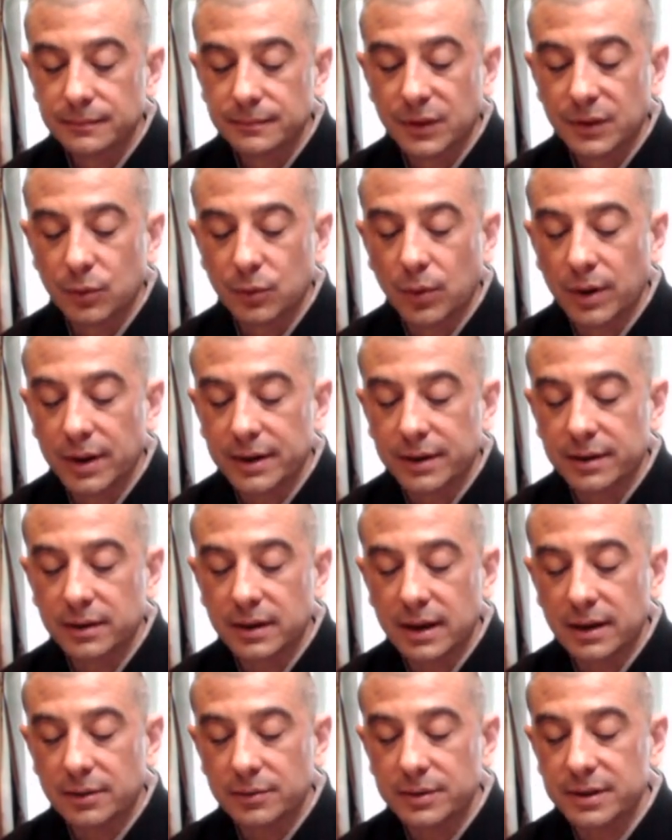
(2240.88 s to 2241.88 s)
The white
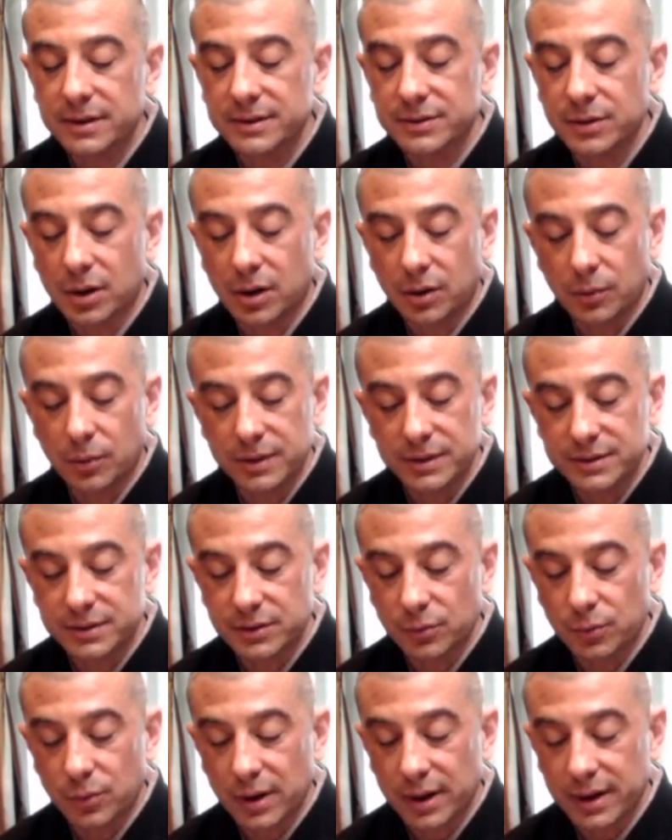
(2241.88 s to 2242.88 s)
cloud is always the
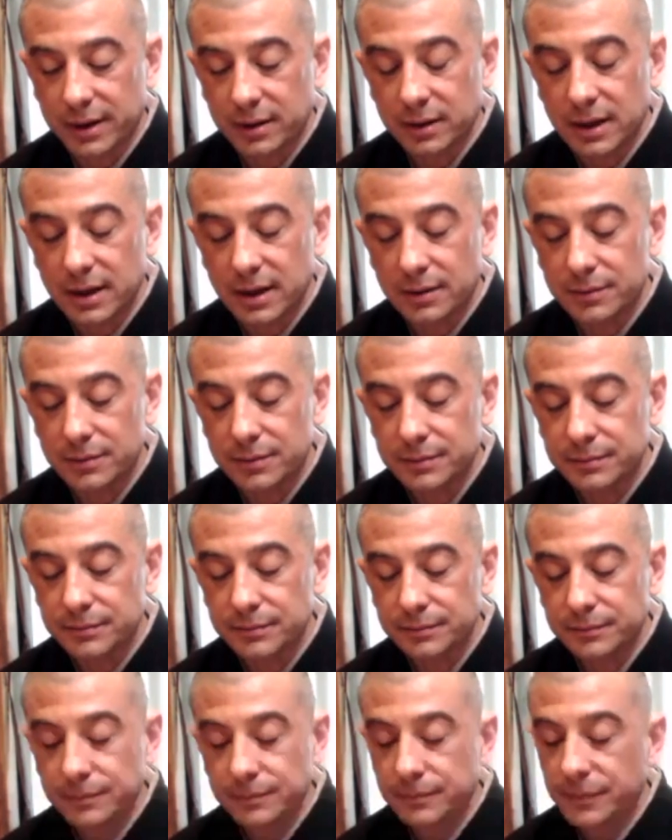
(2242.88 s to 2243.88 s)
white cloud.
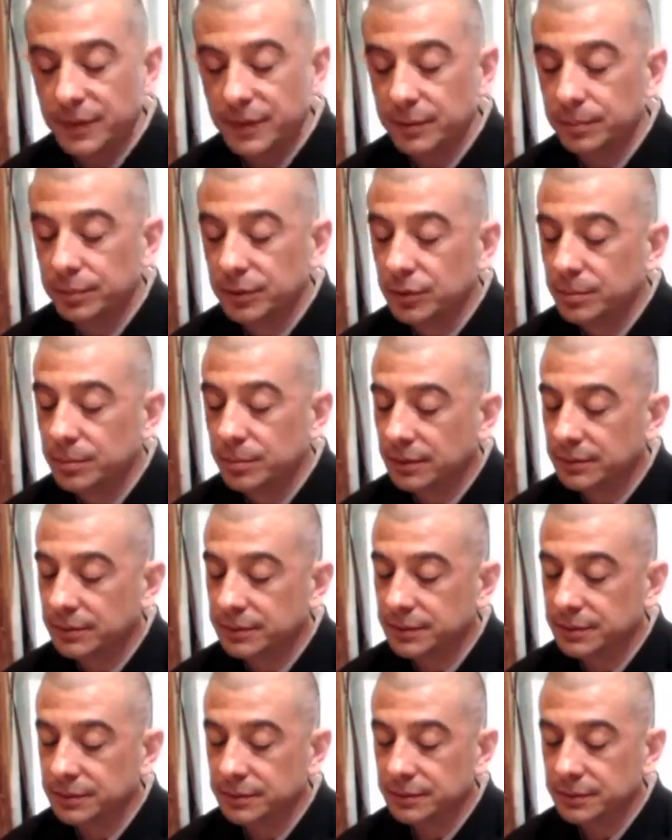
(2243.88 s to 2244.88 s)
The blue
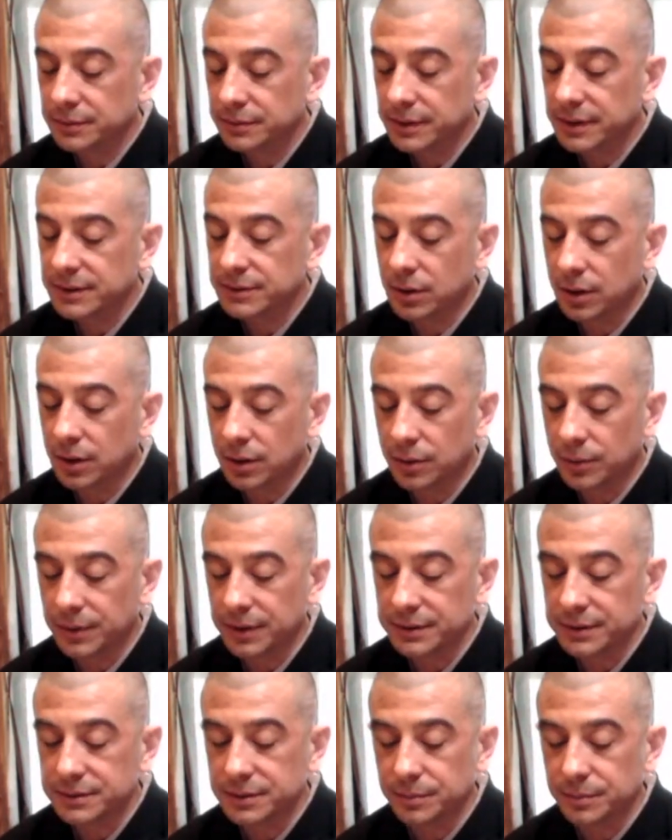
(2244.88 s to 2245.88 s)
mountain is
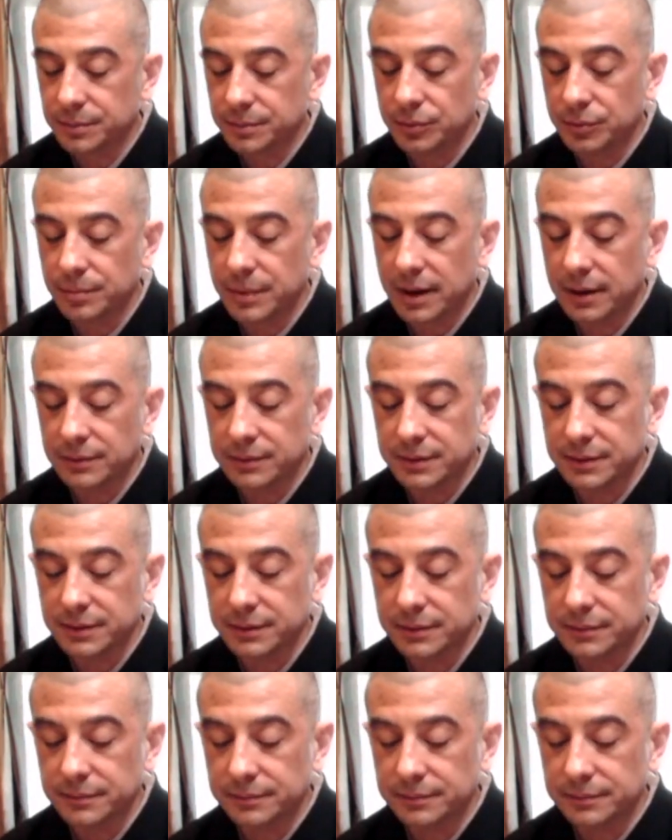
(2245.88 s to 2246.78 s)
always the blue mountain."